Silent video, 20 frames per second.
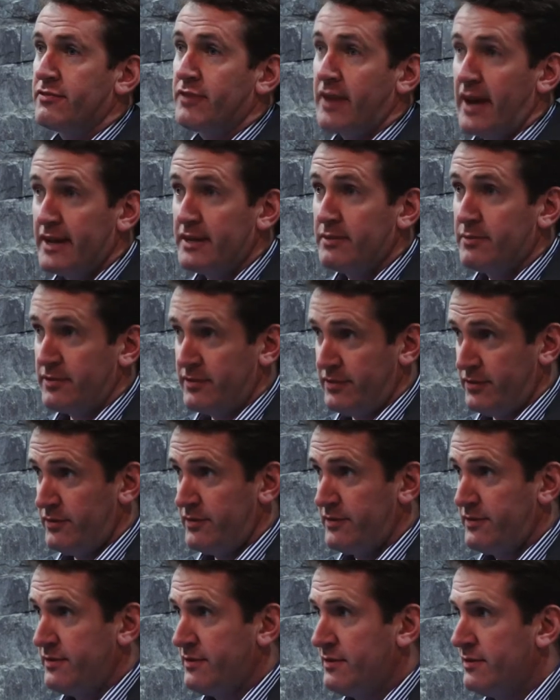of cannabis
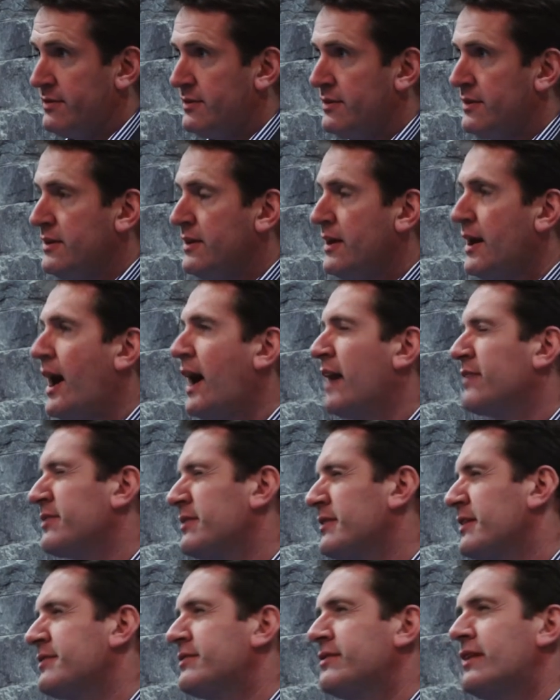use. As
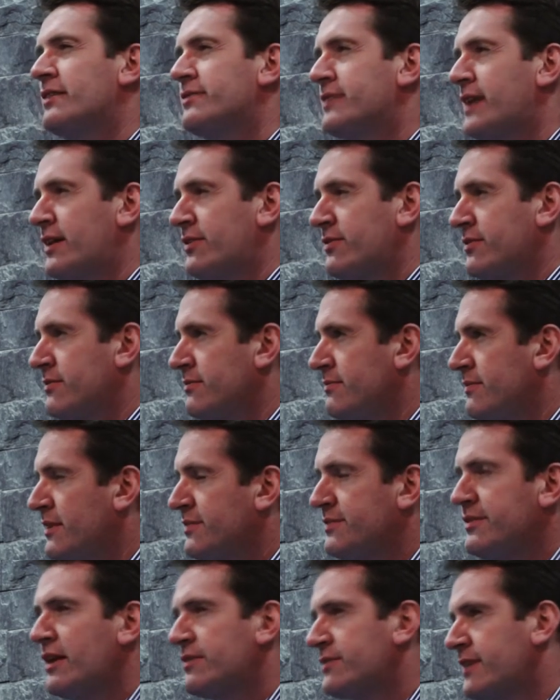in, it's not a
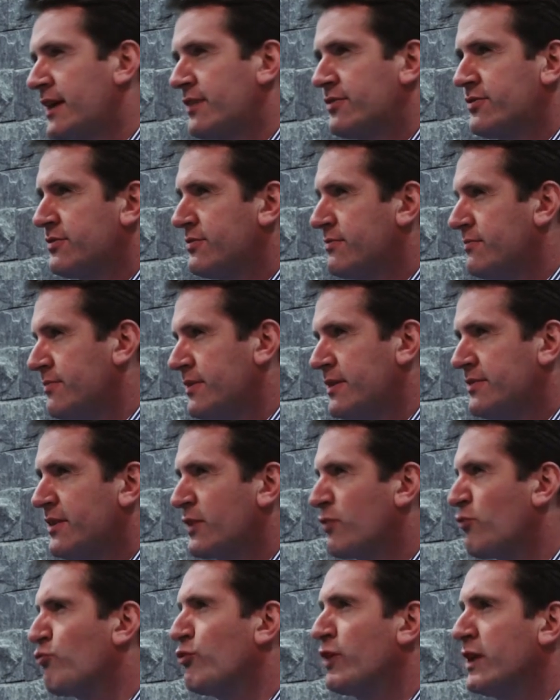
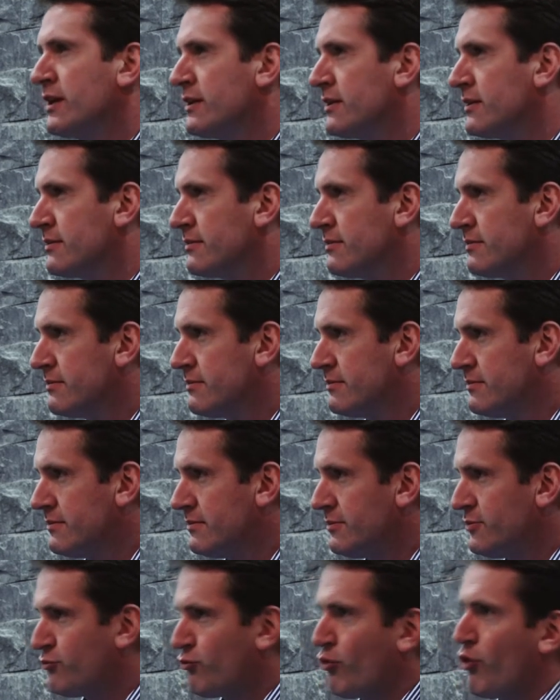real
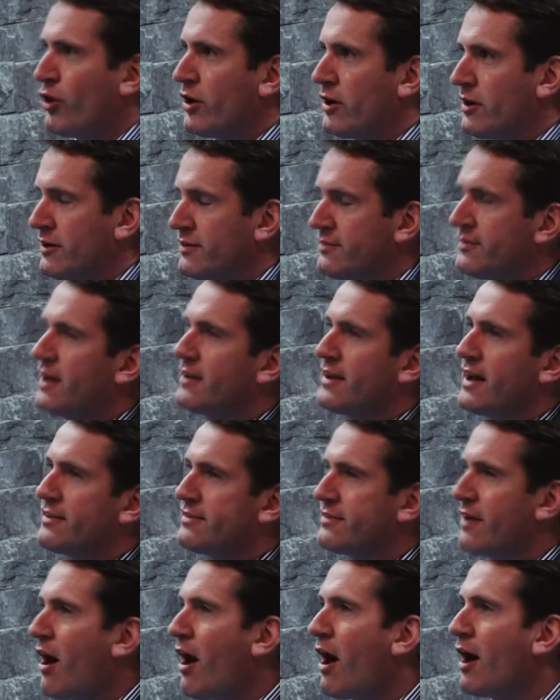drug. It's not
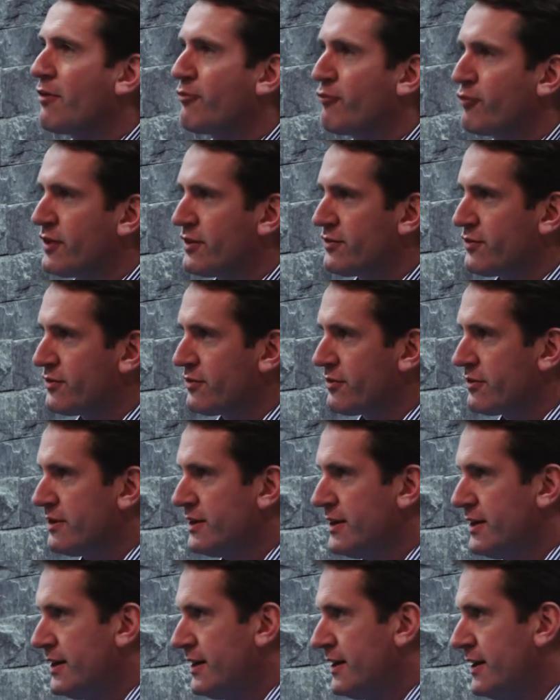as harmful as
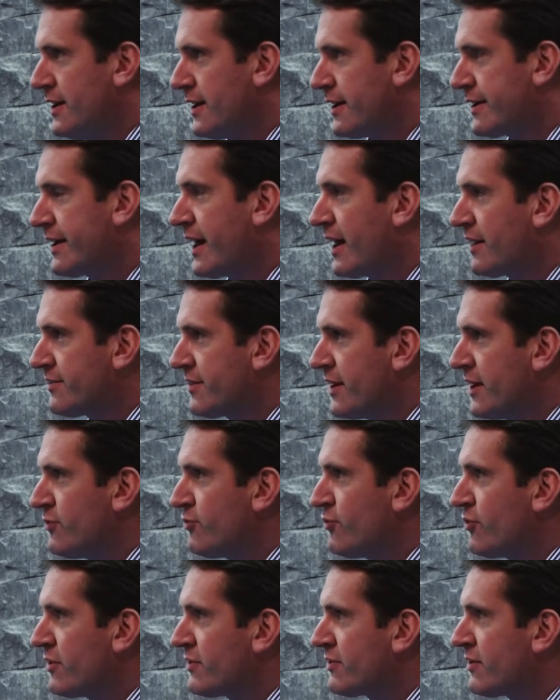other Class A
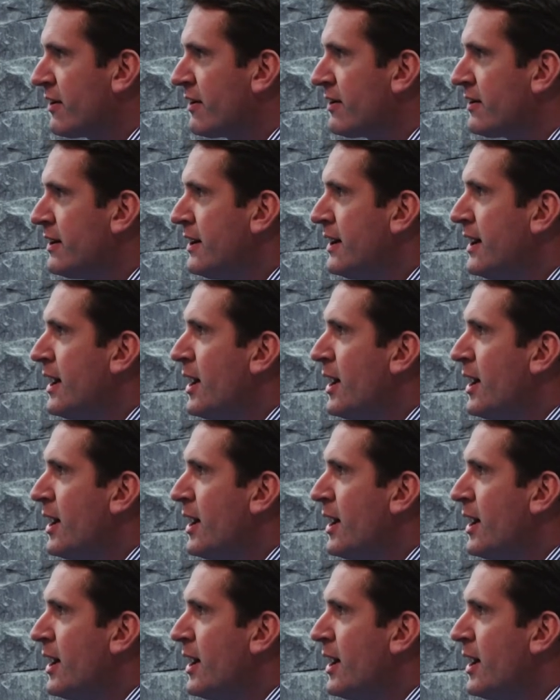drugs are.